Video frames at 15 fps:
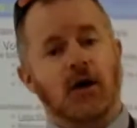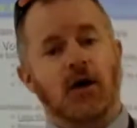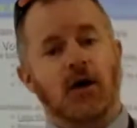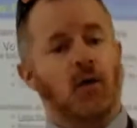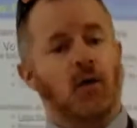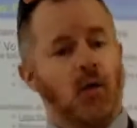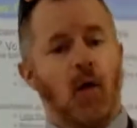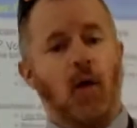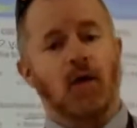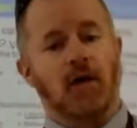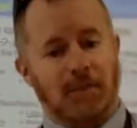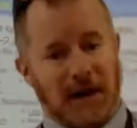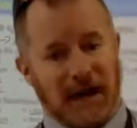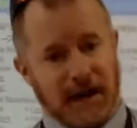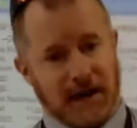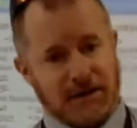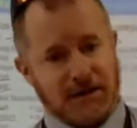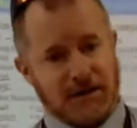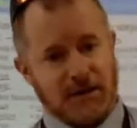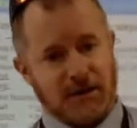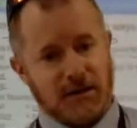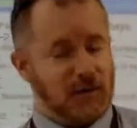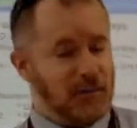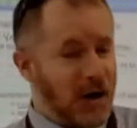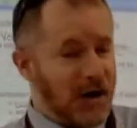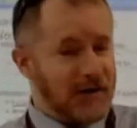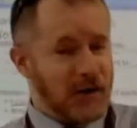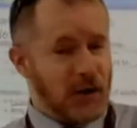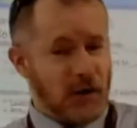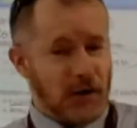Walmart. You might
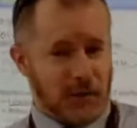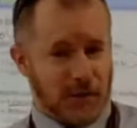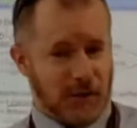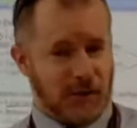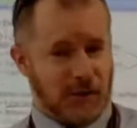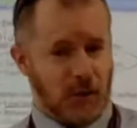have heard it before.